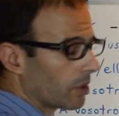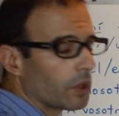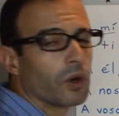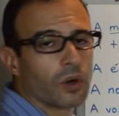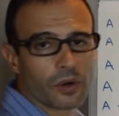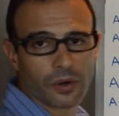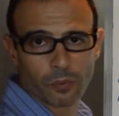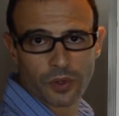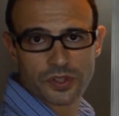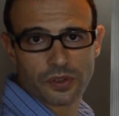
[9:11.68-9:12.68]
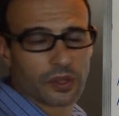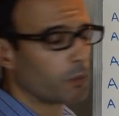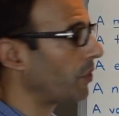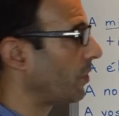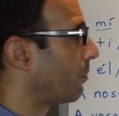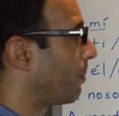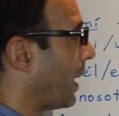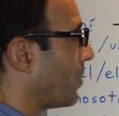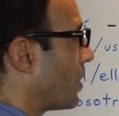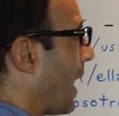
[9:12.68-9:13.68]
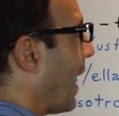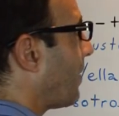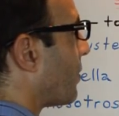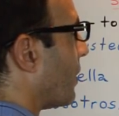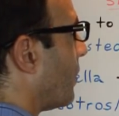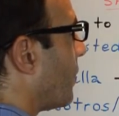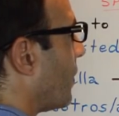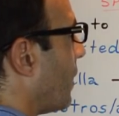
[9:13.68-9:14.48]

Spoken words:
or with a Spanish accent,